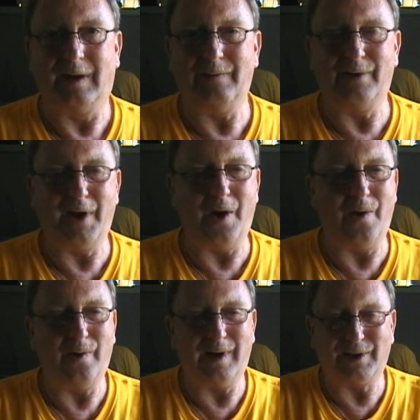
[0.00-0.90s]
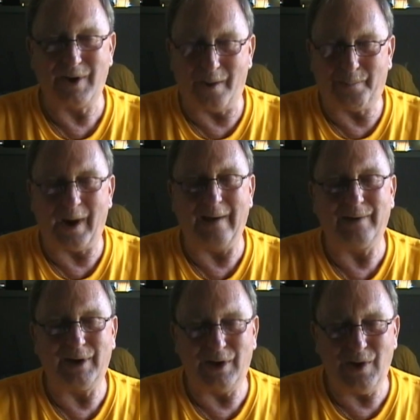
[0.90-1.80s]
Even though it's not
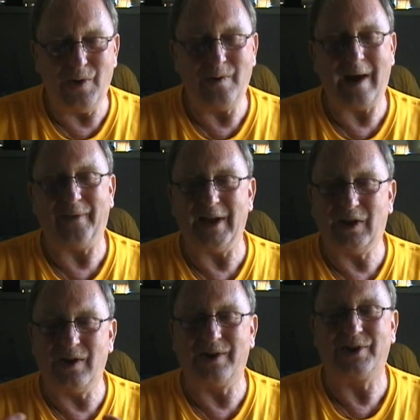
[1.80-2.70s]
private to you, I think you